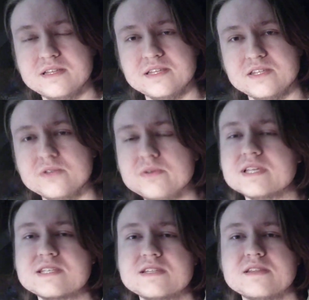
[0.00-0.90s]
you
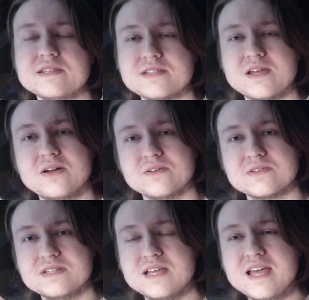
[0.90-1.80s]
listen to these
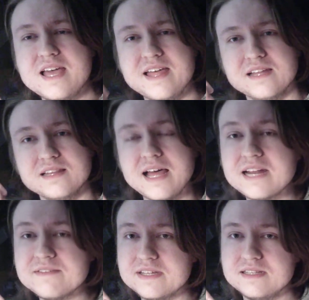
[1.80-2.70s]
songs, and a lot
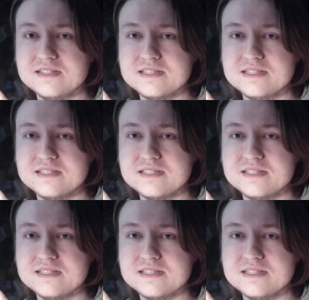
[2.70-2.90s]
of it